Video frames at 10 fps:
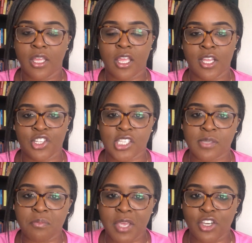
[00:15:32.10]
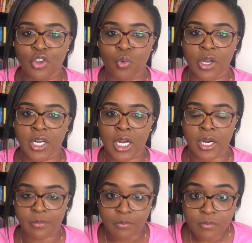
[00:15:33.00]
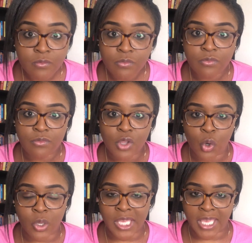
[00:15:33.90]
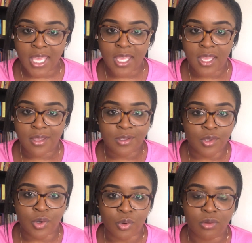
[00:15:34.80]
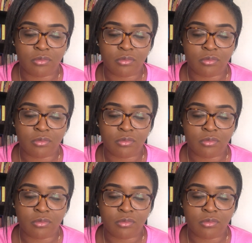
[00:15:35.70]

It just made you wonder, okay, you know,